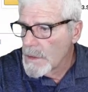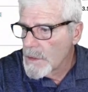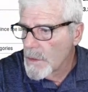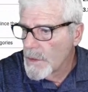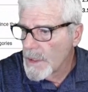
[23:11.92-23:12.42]

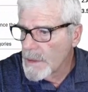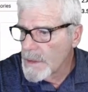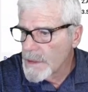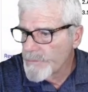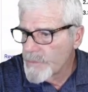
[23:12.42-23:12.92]
So you
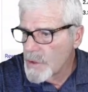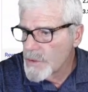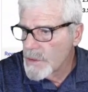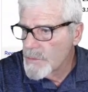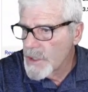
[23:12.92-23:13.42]
can just
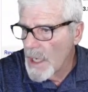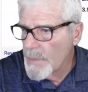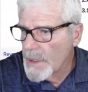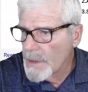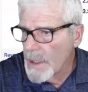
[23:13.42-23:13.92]
do some
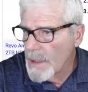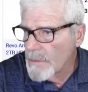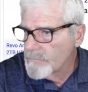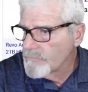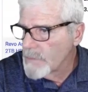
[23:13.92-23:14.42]
shopping
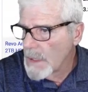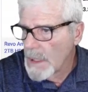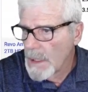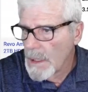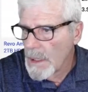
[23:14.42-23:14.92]
there.
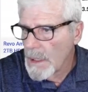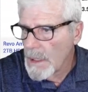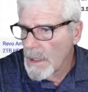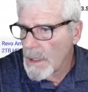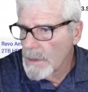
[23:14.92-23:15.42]

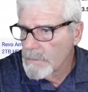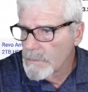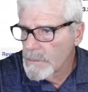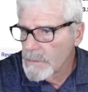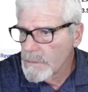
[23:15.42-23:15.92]

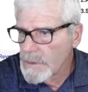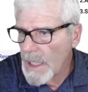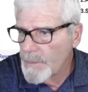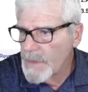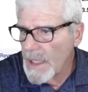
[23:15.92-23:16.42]

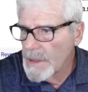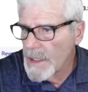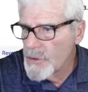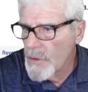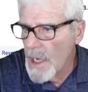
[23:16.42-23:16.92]
Top
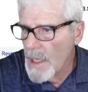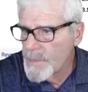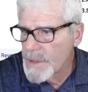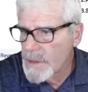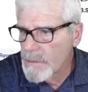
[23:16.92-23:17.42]
daily
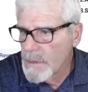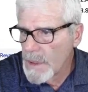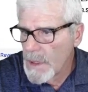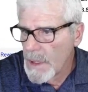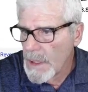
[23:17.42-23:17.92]
drops
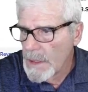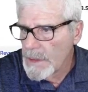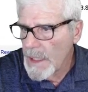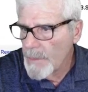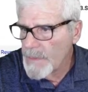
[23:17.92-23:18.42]

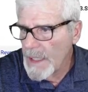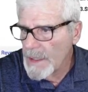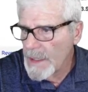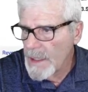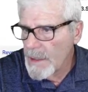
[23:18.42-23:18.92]

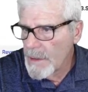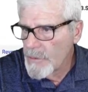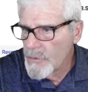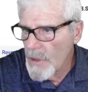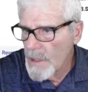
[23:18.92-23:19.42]

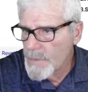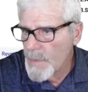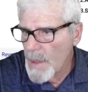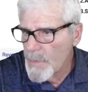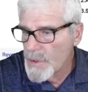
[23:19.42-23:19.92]

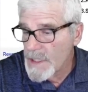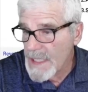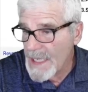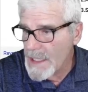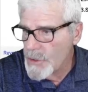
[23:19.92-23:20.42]
by
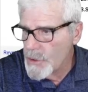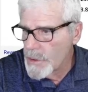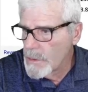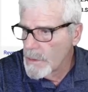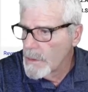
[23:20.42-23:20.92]

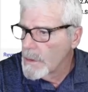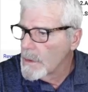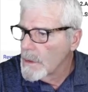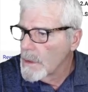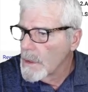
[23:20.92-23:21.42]
percentage.
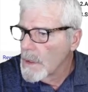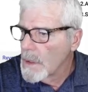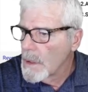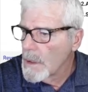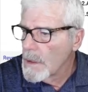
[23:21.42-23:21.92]

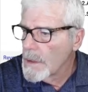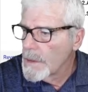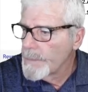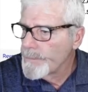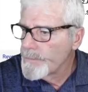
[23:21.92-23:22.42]

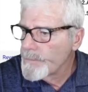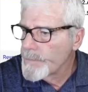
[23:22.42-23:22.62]
I